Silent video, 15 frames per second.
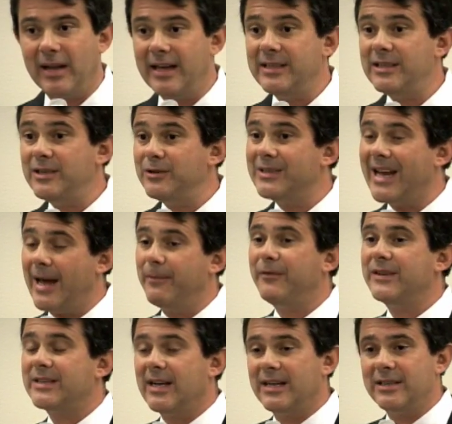ICUs
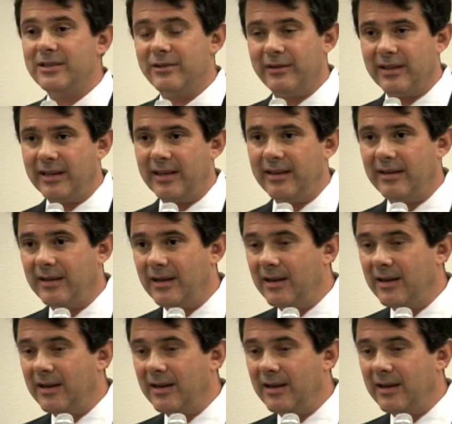emphasize sterility.